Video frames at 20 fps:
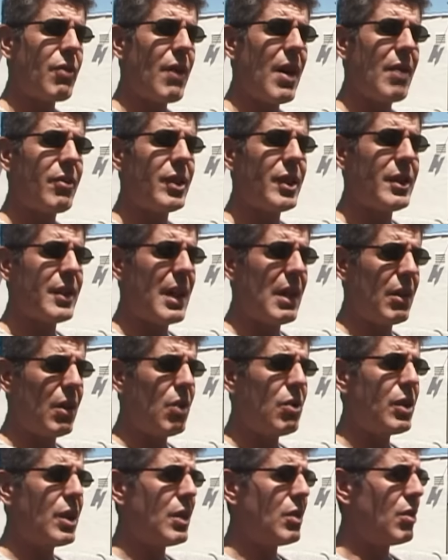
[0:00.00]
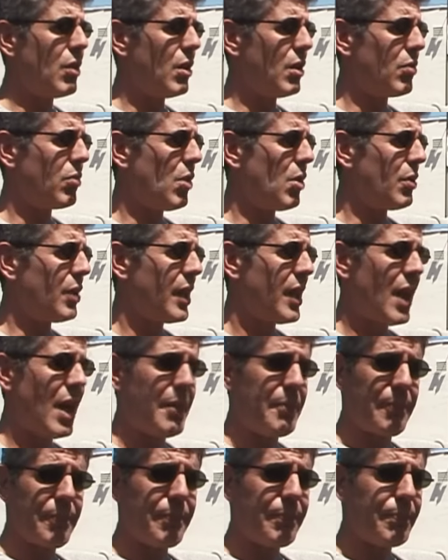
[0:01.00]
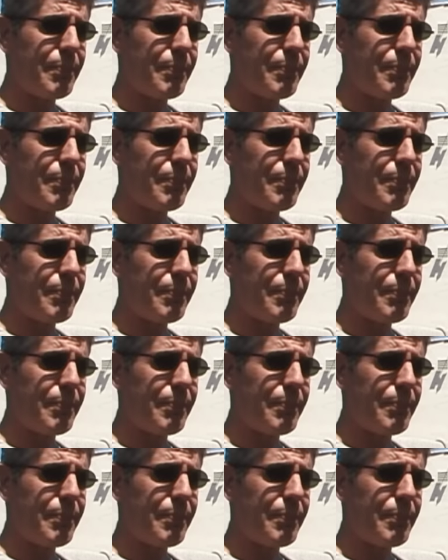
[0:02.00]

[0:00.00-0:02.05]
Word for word: traveling down Okie Dog Road again.